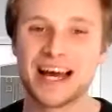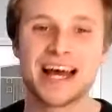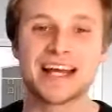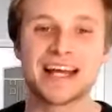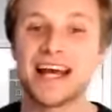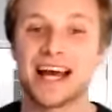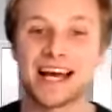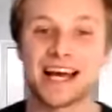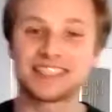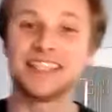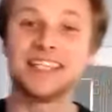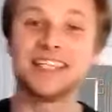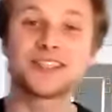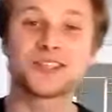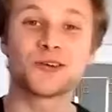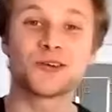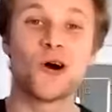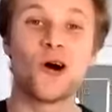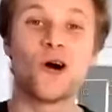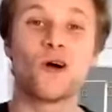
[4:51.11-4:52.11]
Yes, these
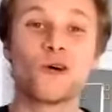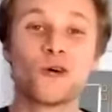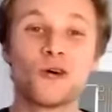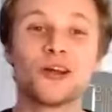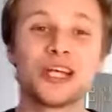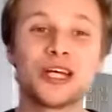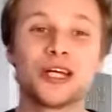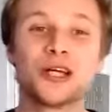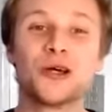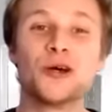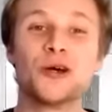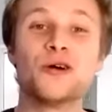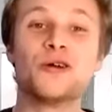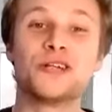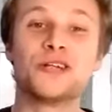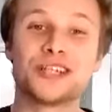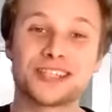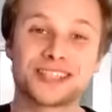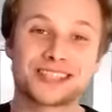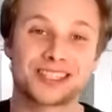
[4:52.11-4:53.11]
are all really
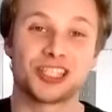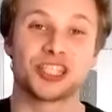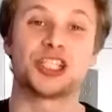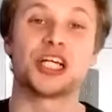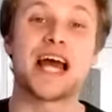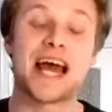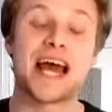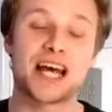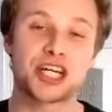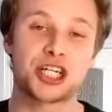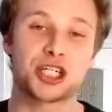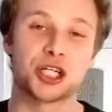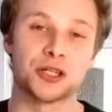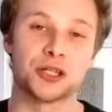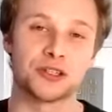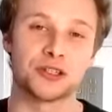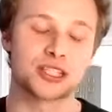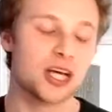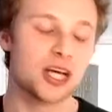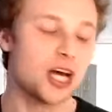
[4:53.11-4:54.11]
good
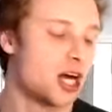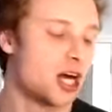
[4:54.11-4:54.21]
suggestions.